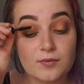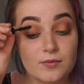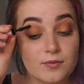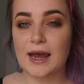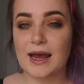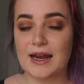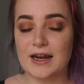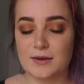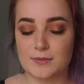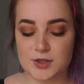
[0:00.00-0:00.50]

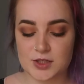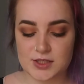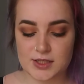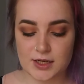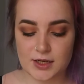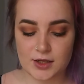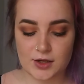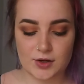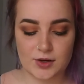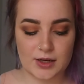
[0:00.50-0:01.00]
And I'm just
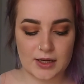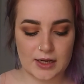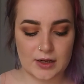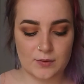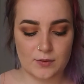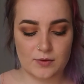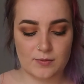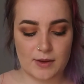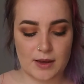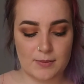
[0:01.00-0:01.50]
gonna go in
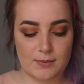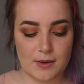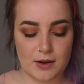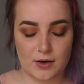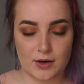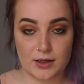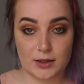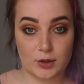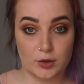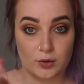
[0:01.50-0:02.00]
with my
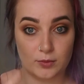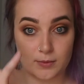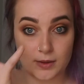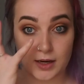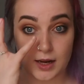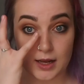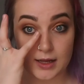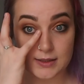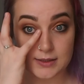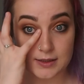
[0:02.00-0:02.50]
Mary
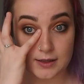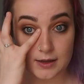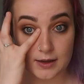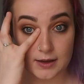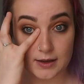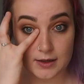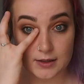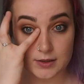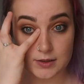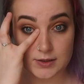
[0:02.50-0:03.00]
Luminizer
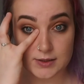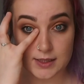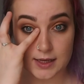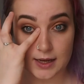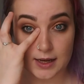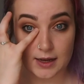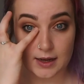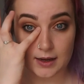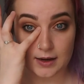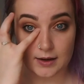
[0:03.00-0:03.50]
and just
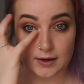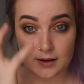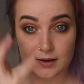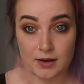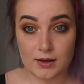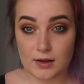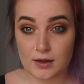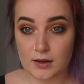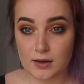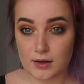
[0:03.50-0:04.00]
add
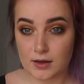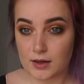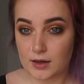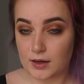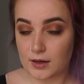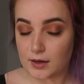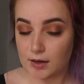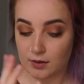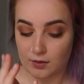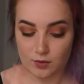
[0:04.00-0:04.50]

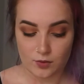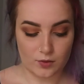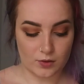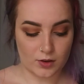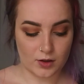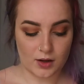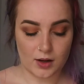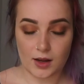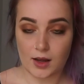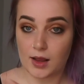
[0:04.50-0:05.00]
an inner corner
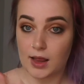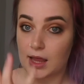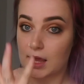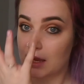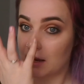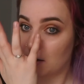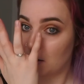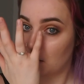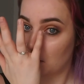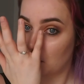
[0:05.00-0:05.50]
highlight.